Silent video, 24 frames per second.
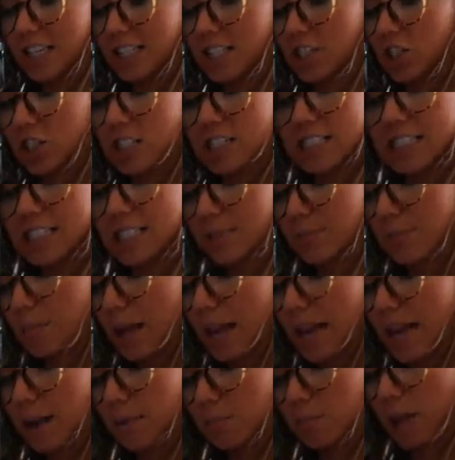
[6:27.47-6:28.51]
It's just this
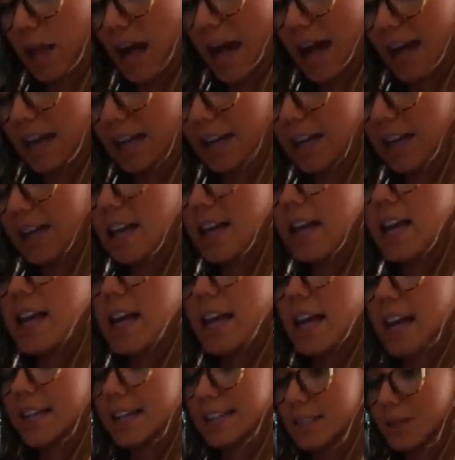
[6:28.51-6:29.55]
plain black
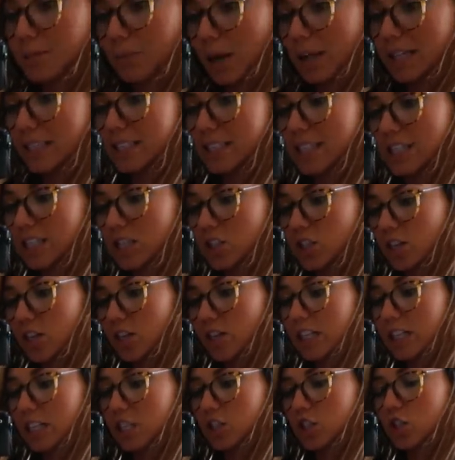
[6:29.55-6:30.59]
Express
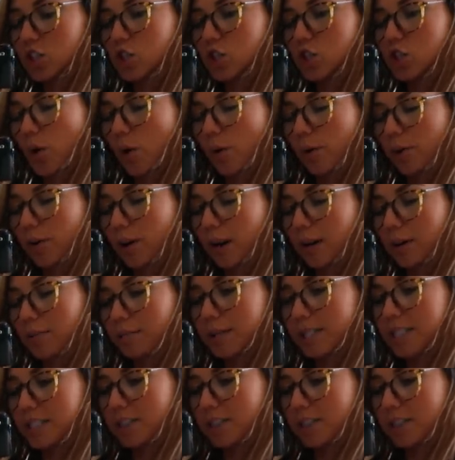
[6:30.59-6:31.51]
t-shirt. It's just so incredibly